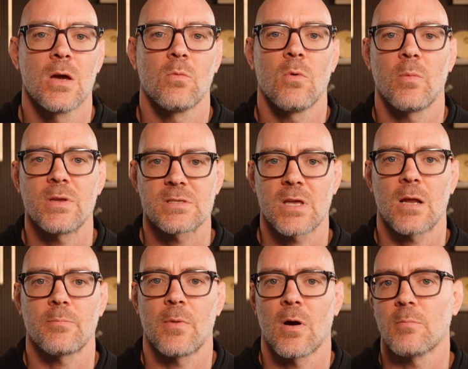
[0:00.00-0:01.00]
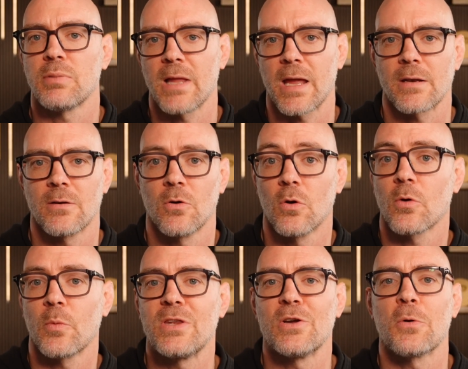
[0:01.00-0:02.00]
when we set up our plan or
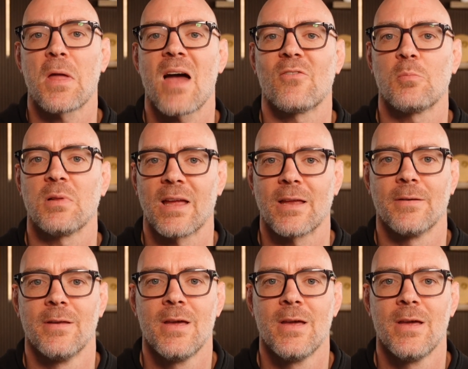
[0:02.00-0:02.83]
we don't have a plan.